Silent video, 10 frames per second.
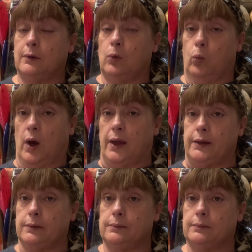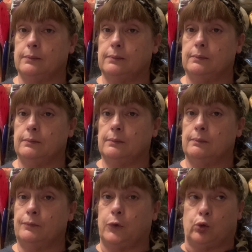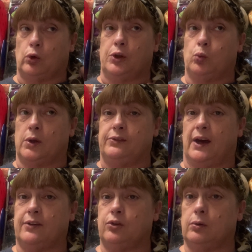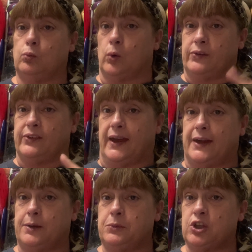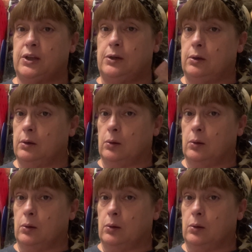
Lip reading: Why? There's only 1 doctor, 1 scanning machine.